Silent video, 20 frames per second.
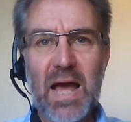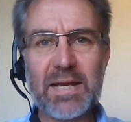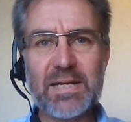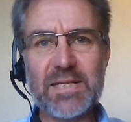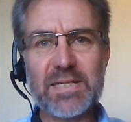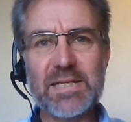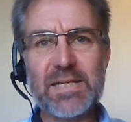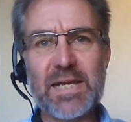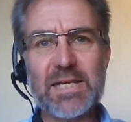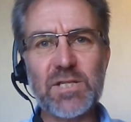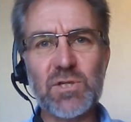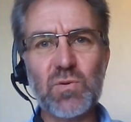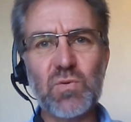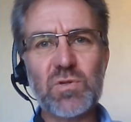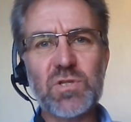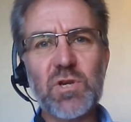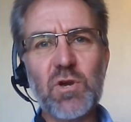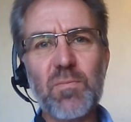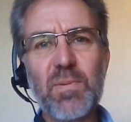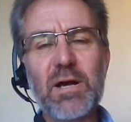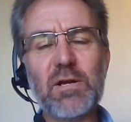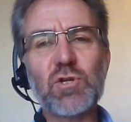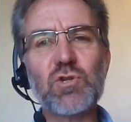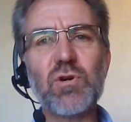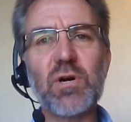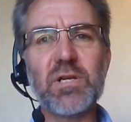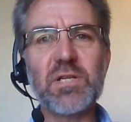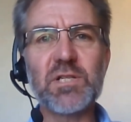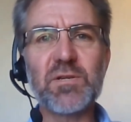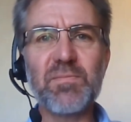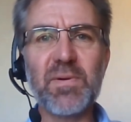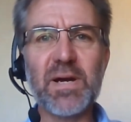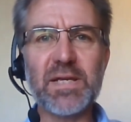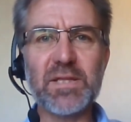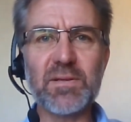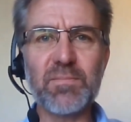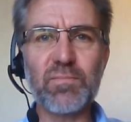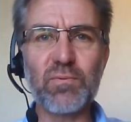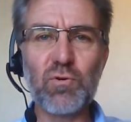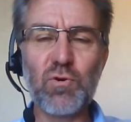And it's also about trying to
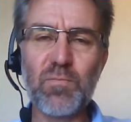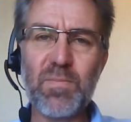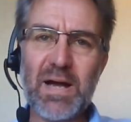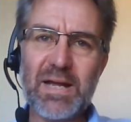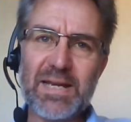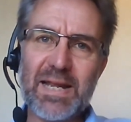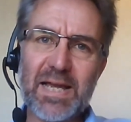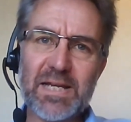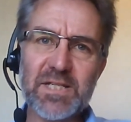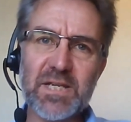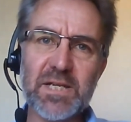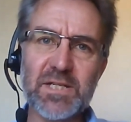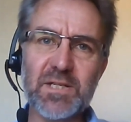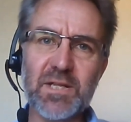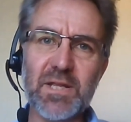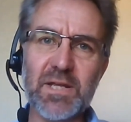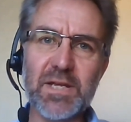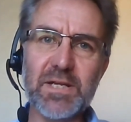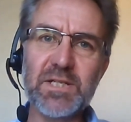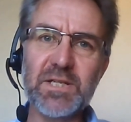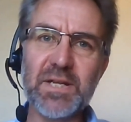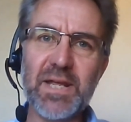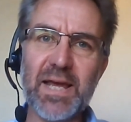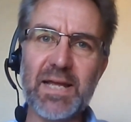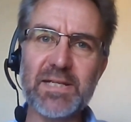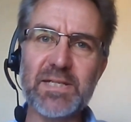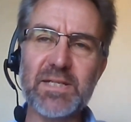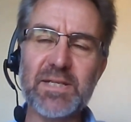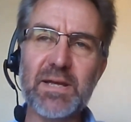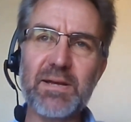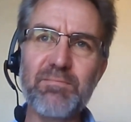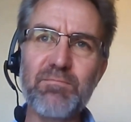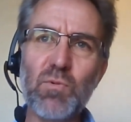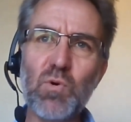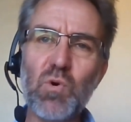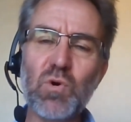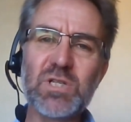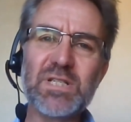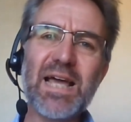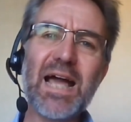make the broadband access to the internet
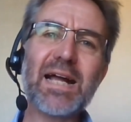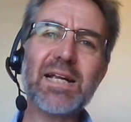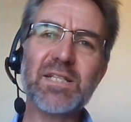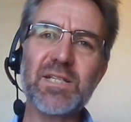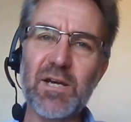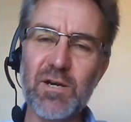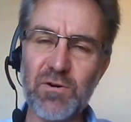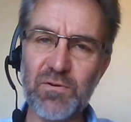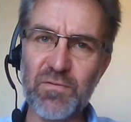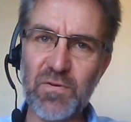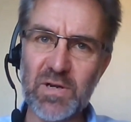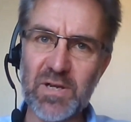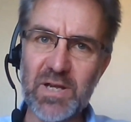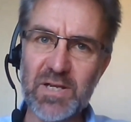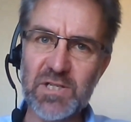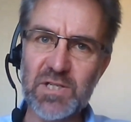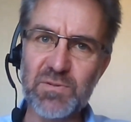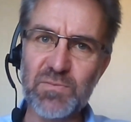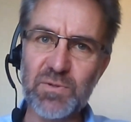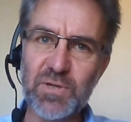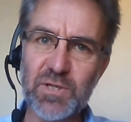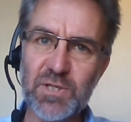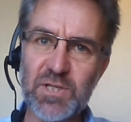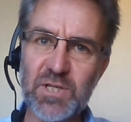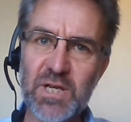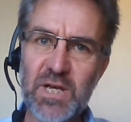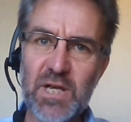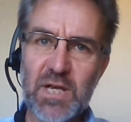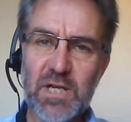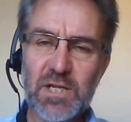more tactile for customers